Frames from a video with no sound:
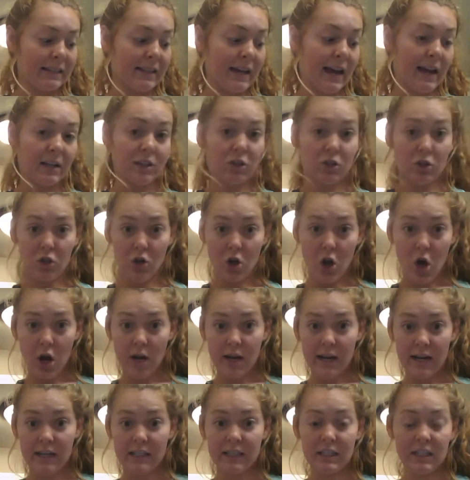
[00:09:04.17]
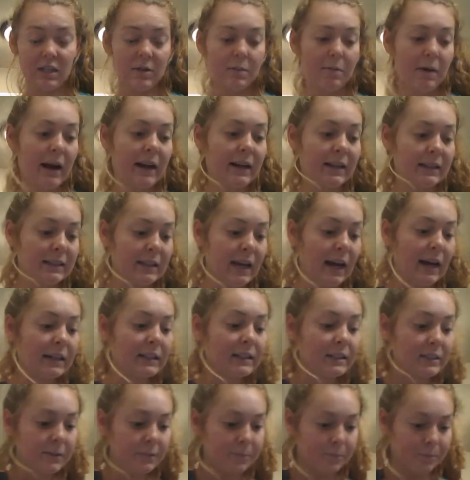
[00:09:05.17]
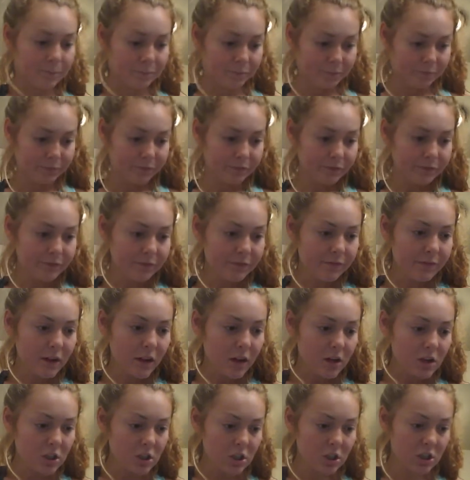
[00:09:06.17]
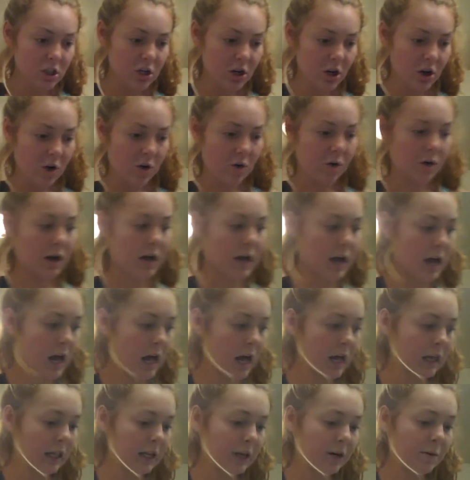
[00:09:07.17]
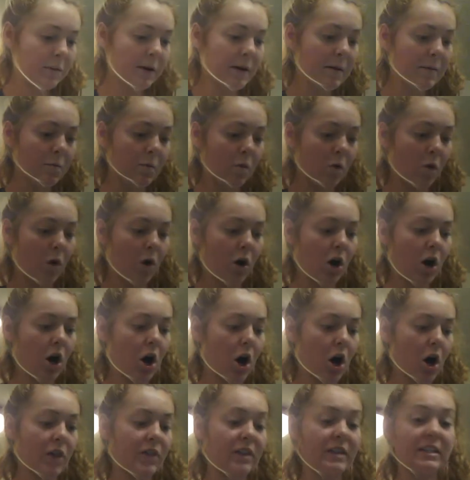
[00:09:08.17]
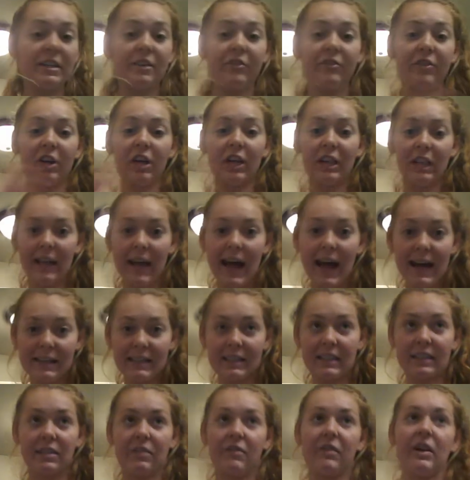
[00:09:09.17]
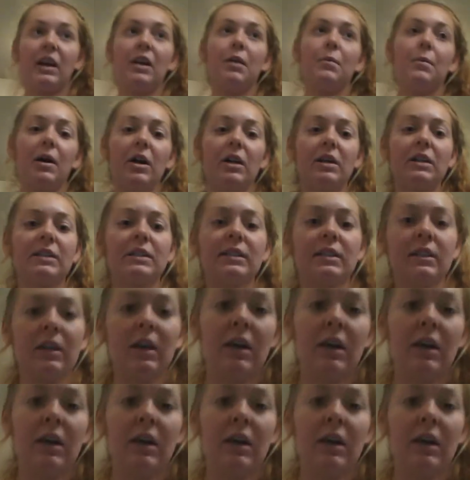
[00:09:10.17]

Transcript: sites or non-antigen binding sites. So a little bit more on the different classes of antibodies.